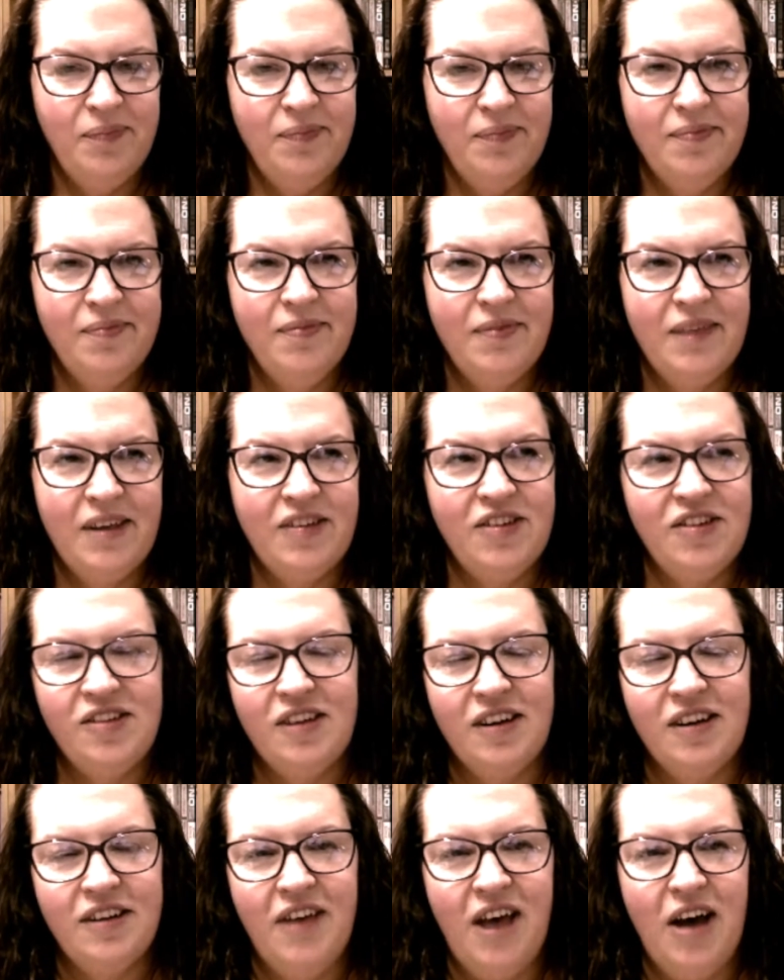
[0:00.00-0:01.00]
That just
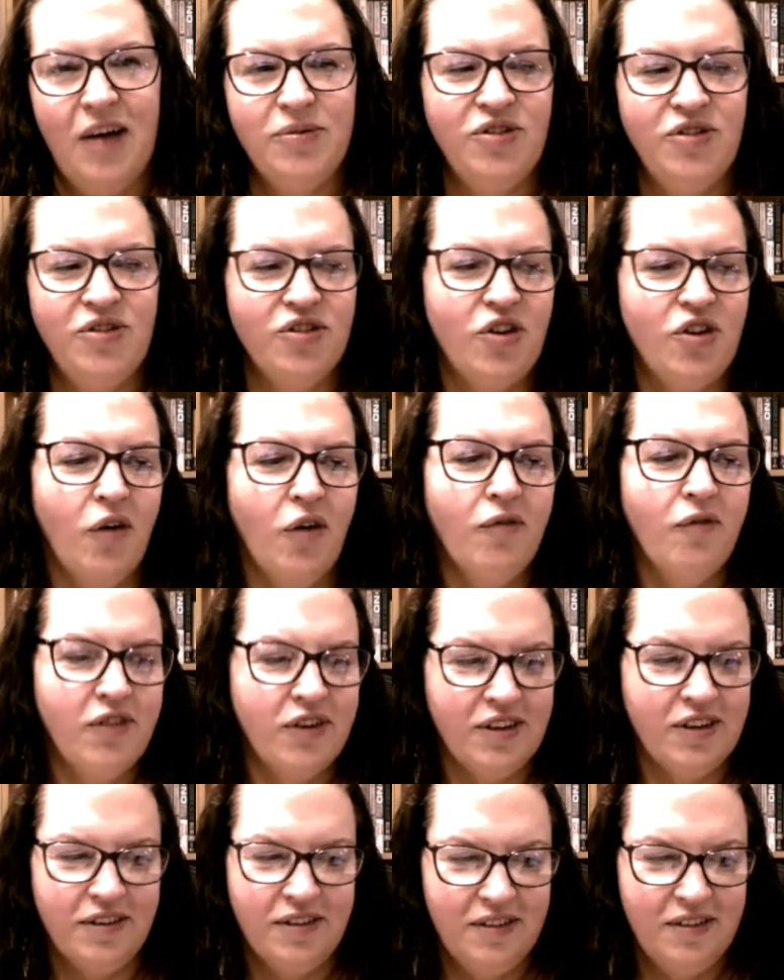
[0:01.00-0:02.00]
kind of helps your
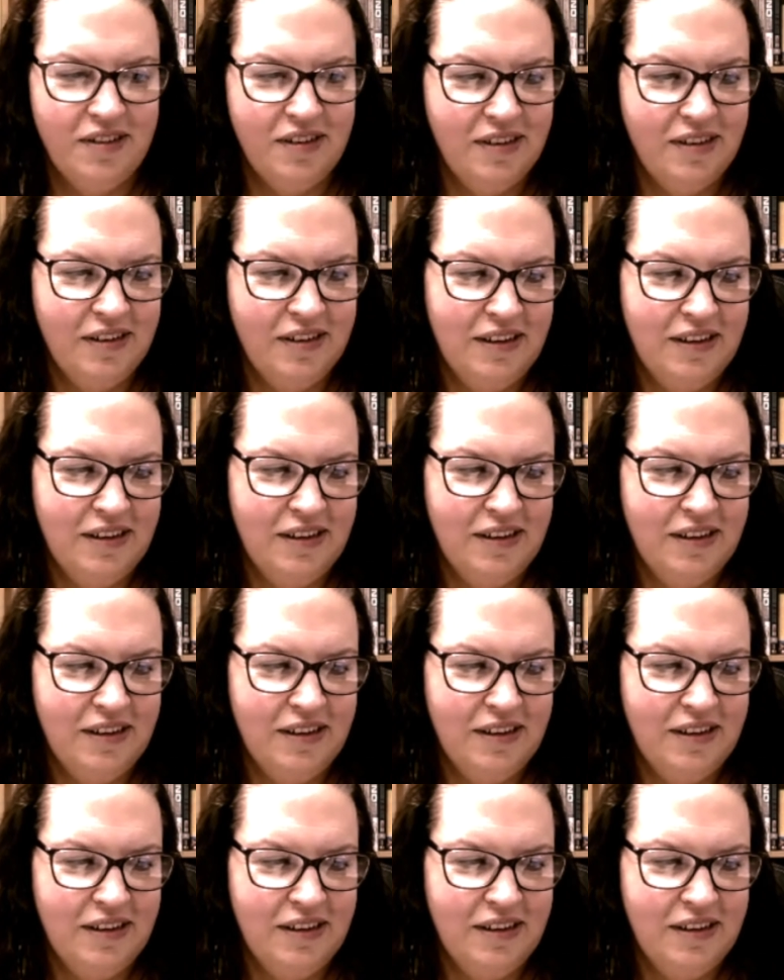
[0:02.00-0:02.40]
confidence.